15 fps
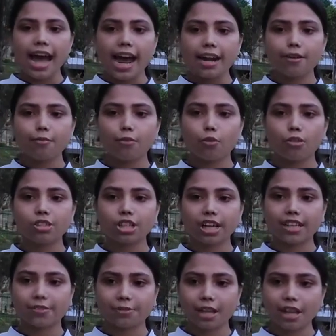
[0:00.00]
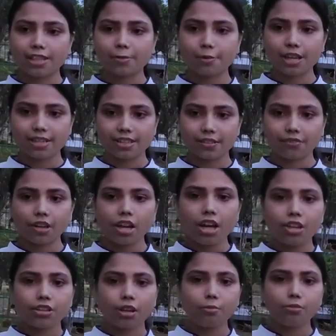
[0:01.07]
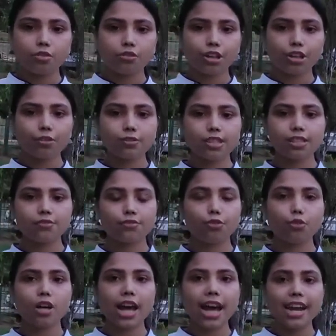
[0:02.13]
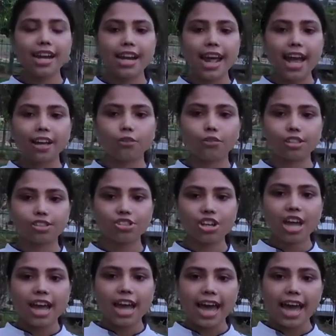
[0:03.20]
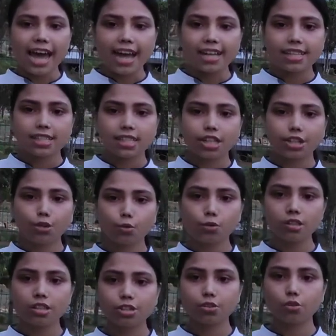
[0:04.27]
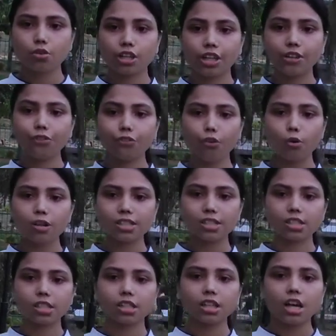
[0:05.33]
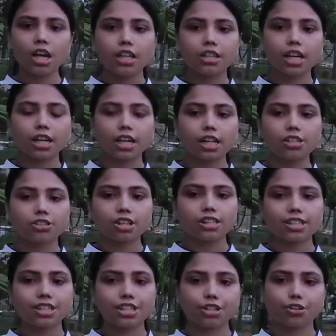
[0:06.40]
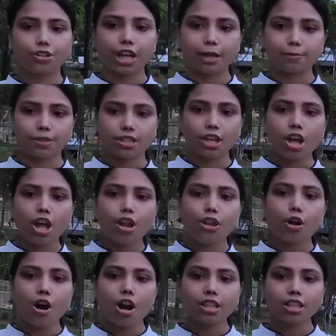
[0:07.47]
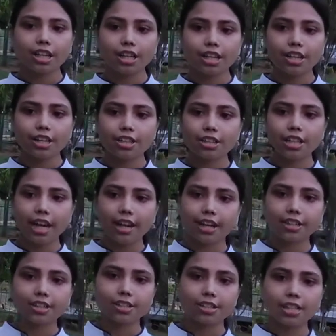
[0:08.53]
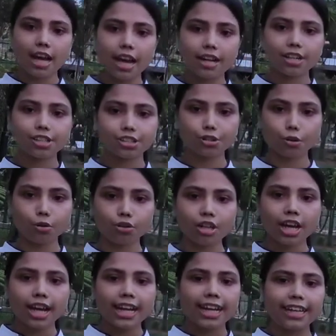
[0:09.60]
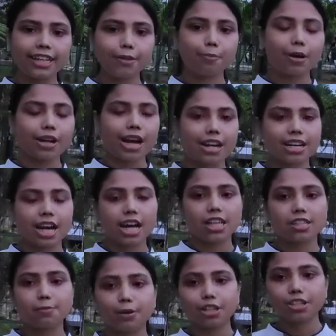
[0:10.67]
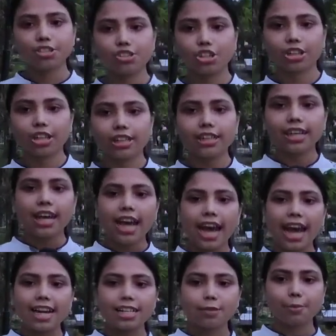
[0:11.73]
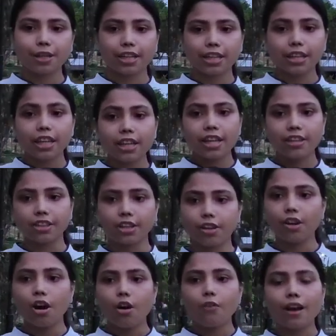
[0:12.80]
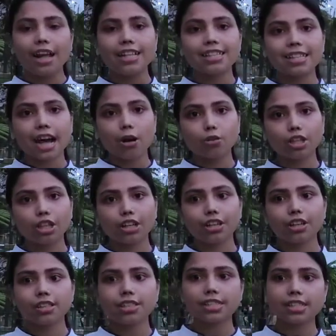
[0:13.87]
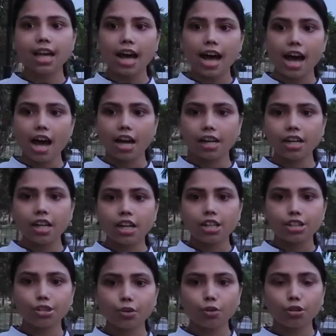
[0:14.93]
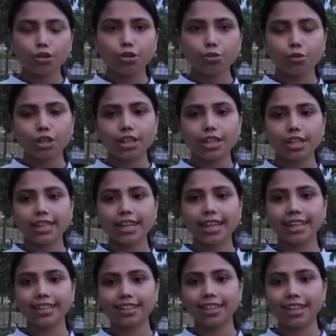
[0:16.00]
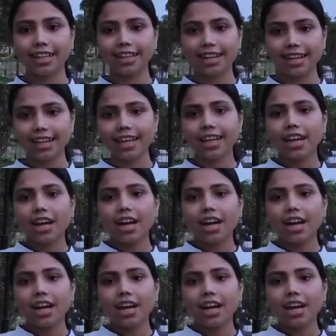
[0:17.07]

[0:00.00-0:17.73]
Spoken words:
and most expressive. The movie uses food and language as tools to reinforce the cultural stereotypes. North Indian characters are shown eating parathas, butter chicken, and speaking in Hindi, while South Indians are shown to eating idli,